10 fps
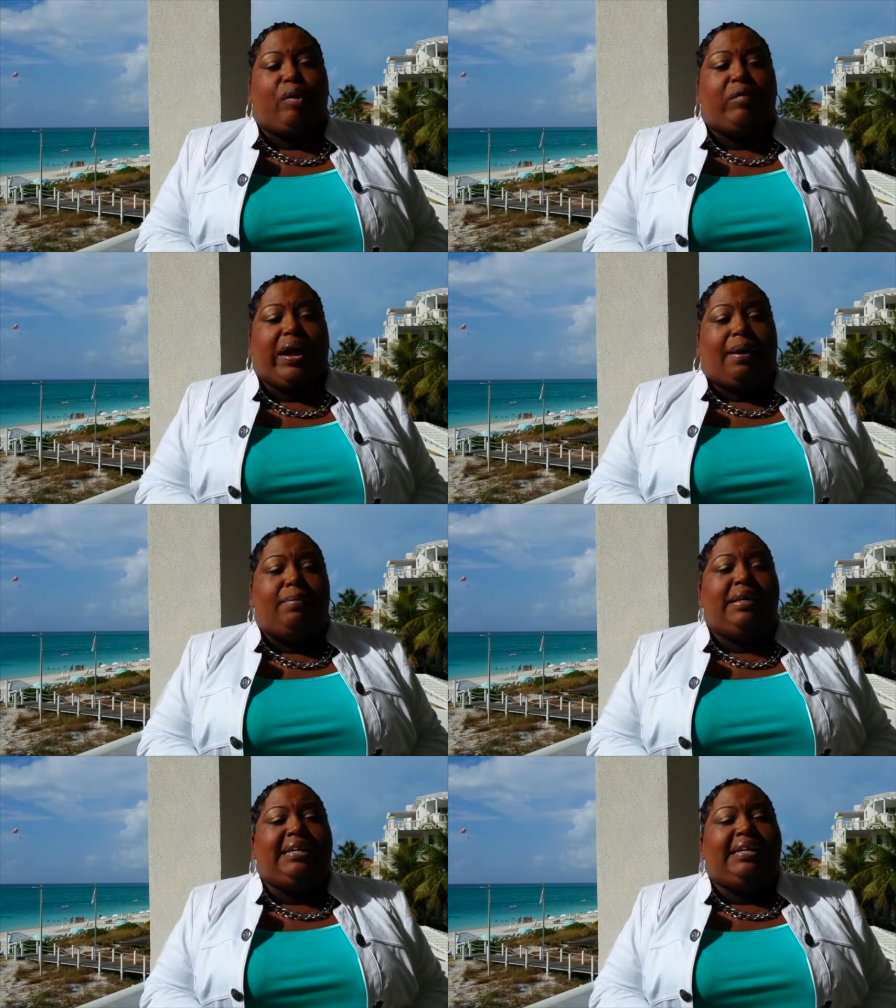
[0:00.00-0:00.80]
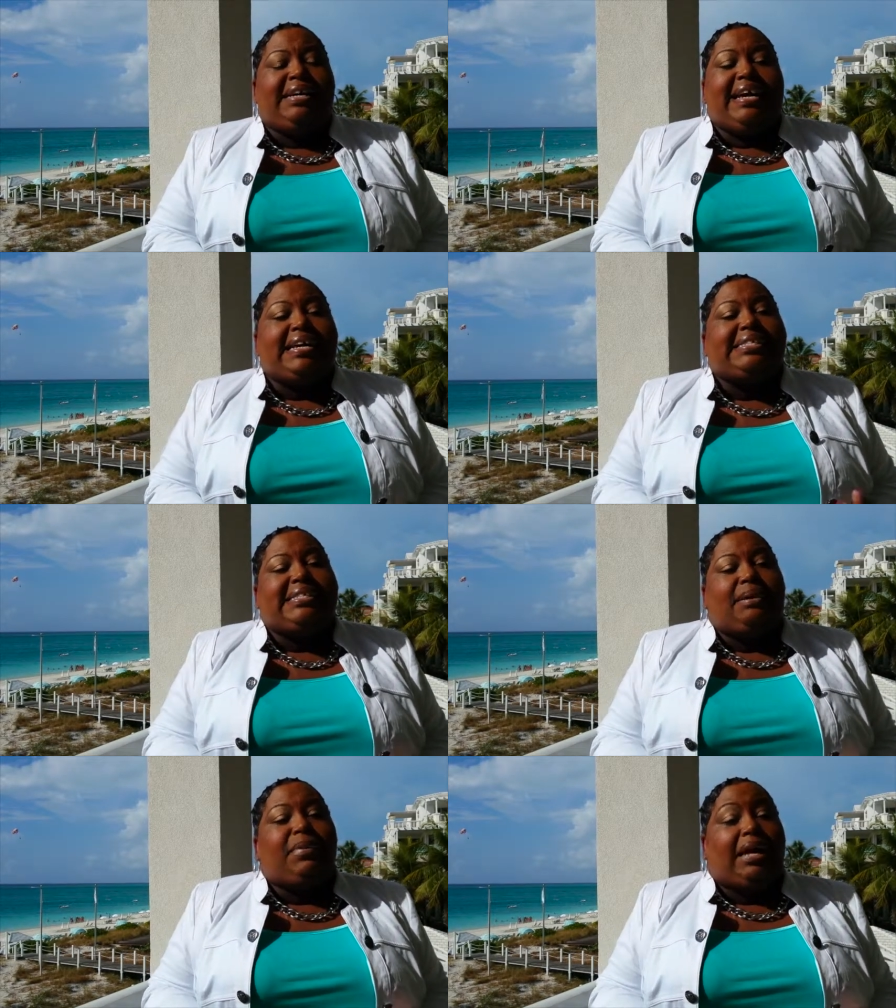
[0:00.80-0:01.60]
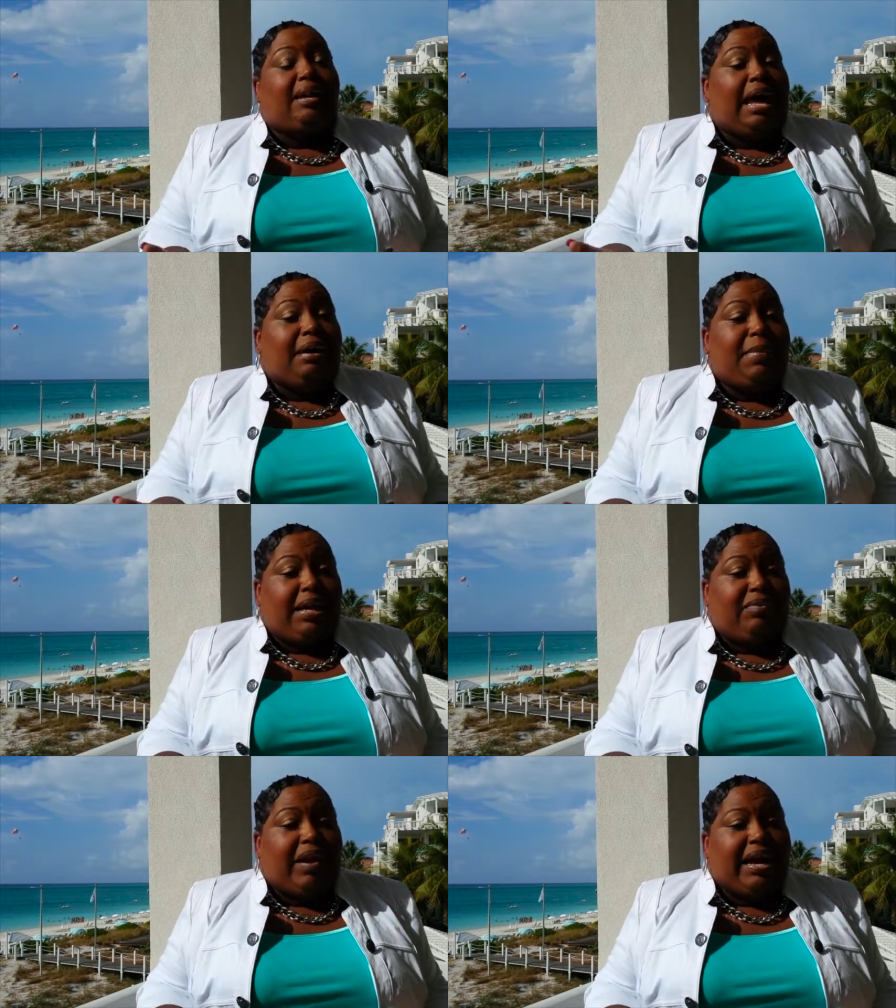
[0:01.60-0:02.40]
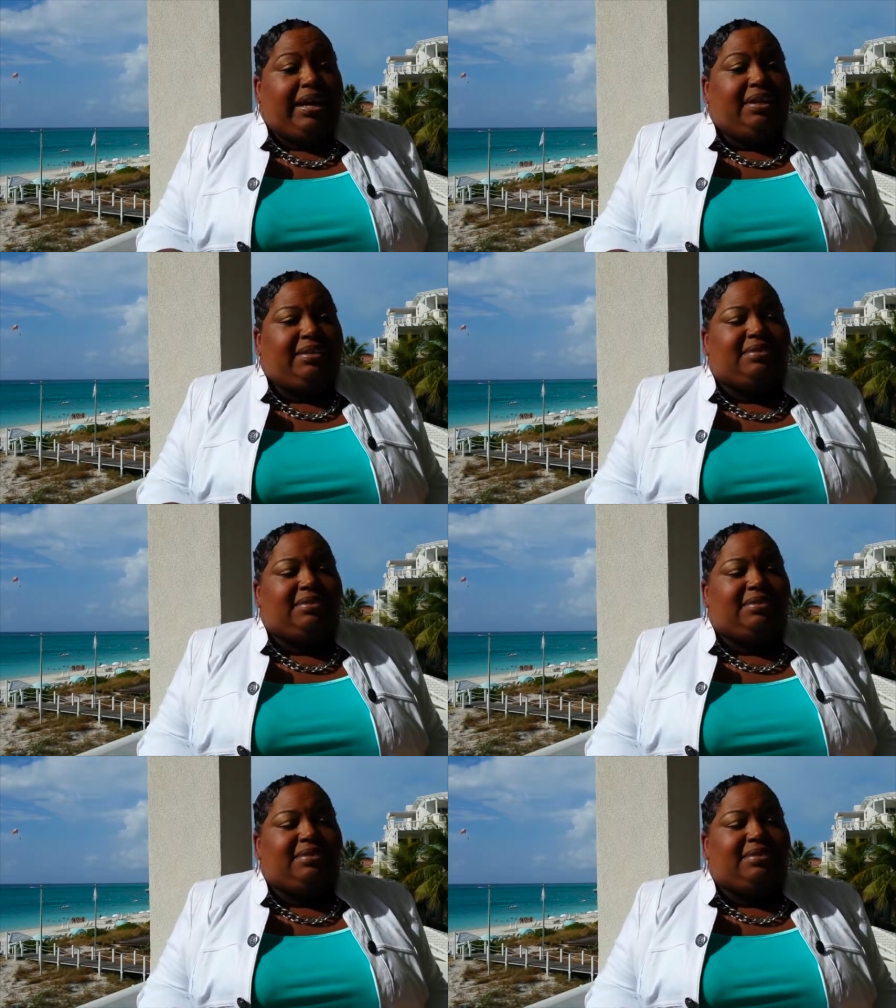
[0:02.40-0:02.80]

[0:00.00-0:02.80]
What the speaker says: program. It seemed like a lot of money, right?